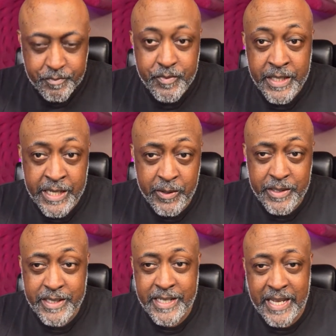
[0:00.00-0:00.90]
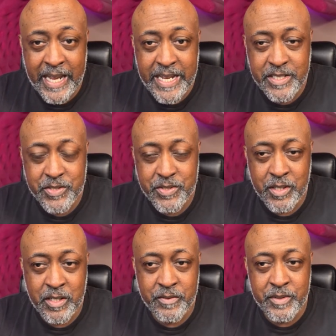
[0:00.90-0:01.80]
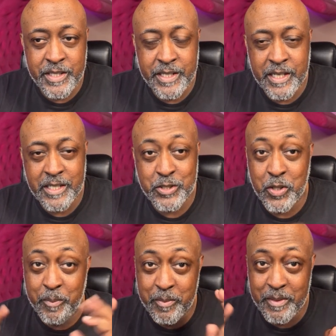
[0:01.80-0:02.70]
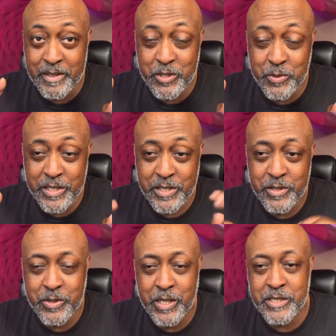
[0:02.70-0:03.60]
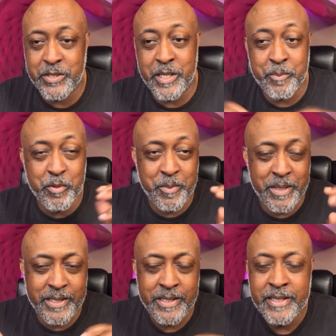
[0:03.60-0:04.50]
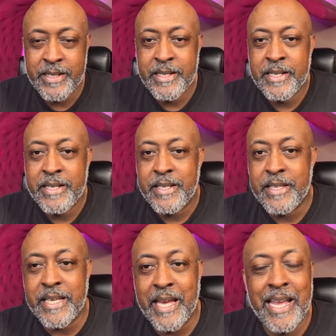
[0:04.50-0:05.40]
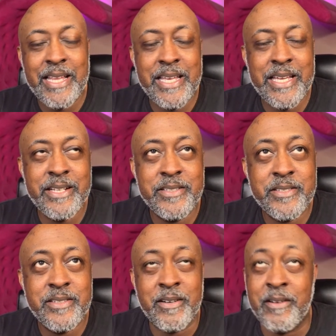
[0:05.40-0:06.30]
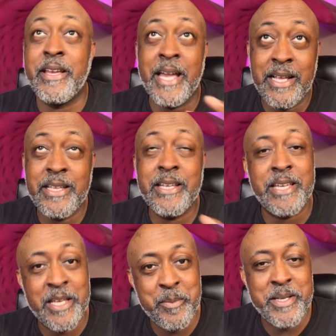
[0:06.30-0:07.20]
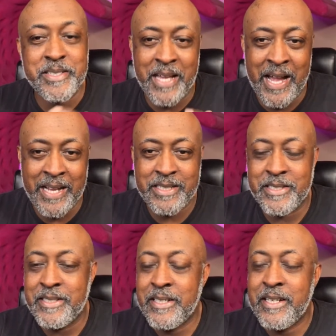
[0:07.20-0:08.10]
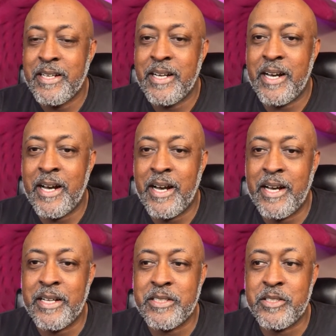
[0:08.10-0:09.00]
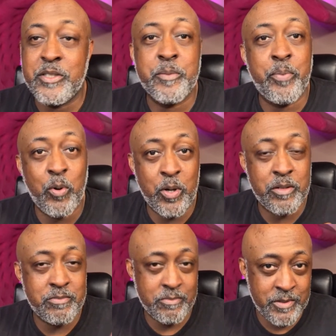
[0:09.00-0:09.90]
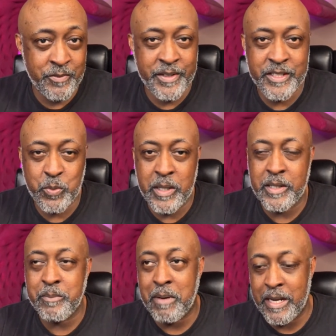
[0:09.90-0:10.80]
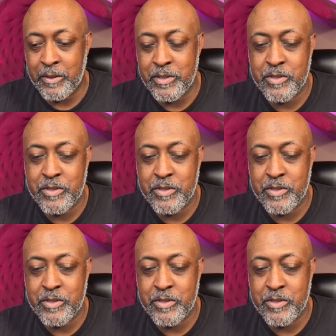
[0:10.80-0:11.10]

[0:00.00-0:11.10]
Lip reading: hearing the case of the Trump administration trying to implement the Alien Enemies Act to deport the Venezuelan migrants,